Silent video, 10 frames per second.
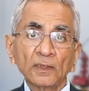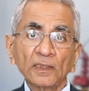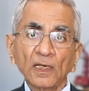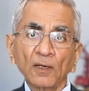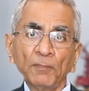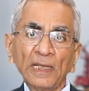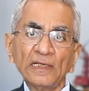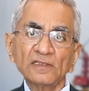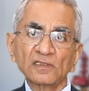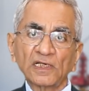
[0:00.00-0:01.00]
There are
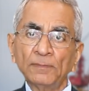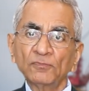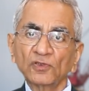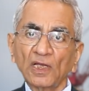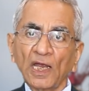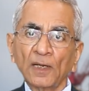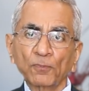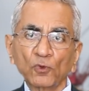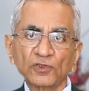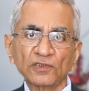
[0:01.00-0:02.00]
many streams
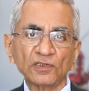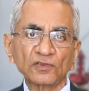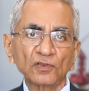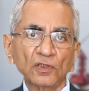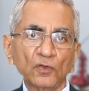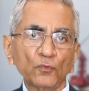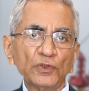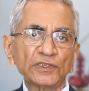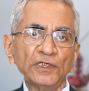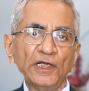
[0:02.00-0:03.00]
and processes
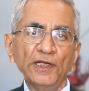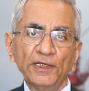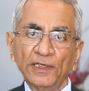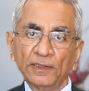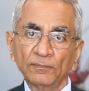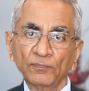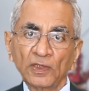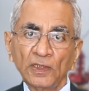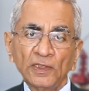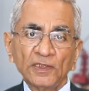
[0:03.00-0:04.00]
which need heating.
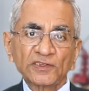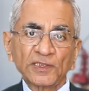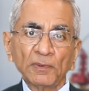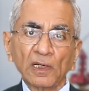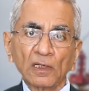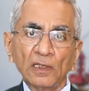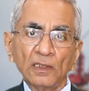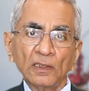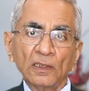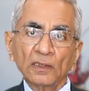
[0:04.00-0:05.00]

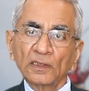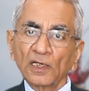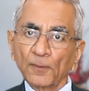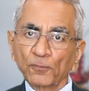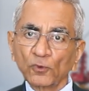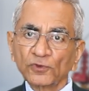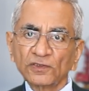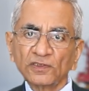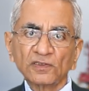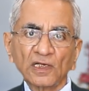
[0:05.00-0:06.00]
Similarly, there are
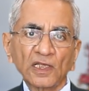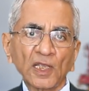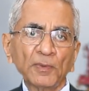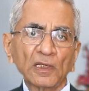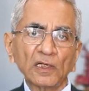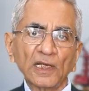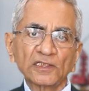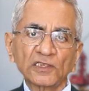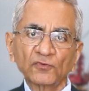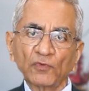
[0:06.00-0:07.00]
processes and chemical
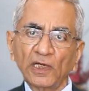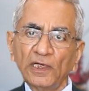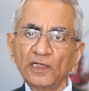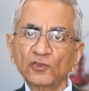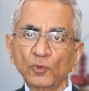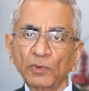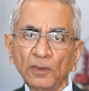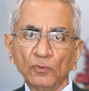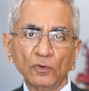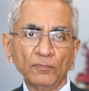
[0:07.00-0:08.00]
reactions where heat is to be
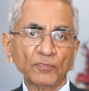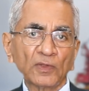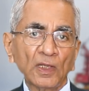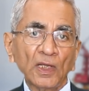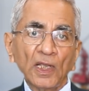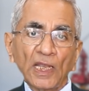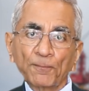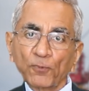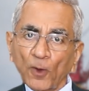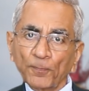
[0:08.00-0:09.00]
removed. A
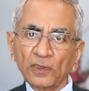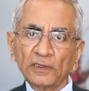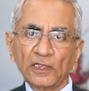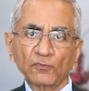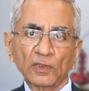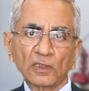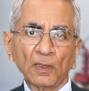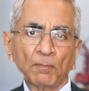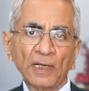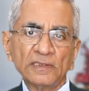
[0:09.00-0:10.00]
proper network
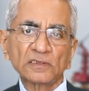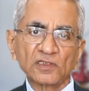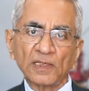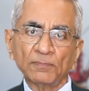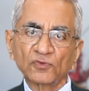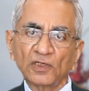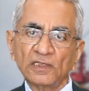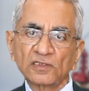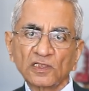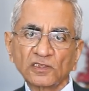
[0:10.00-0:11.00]
combines streams
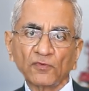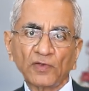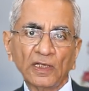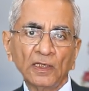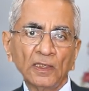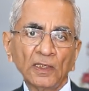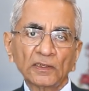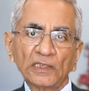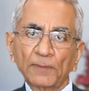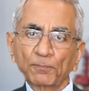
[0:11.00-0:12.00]
in such a way
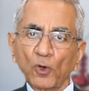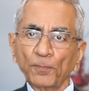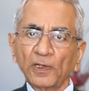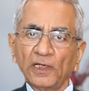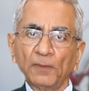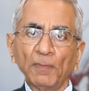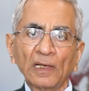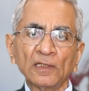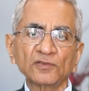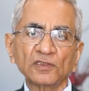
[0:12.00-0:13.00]
that proper heat
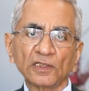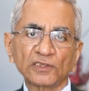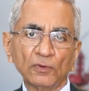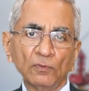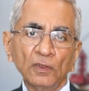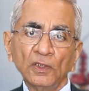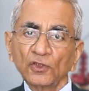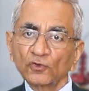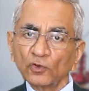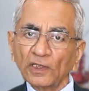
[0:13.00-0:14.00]
balance is achieved
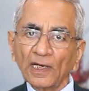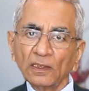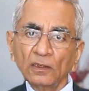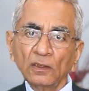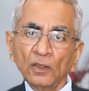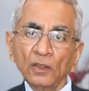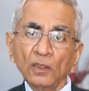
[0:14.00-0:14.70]
so that